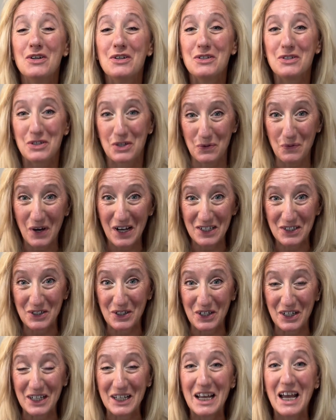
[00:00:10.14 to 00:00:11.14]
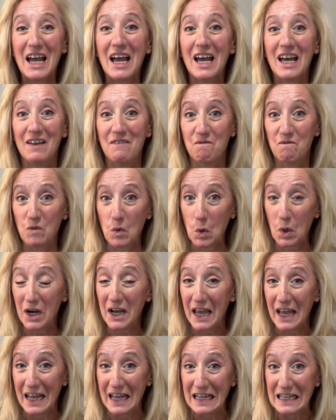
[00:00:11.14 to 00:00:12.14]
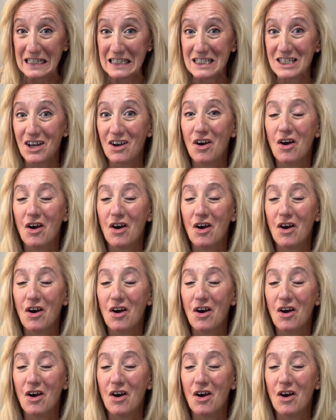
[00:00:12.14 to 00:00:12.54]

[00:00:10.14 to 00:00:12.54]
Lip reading: 204 days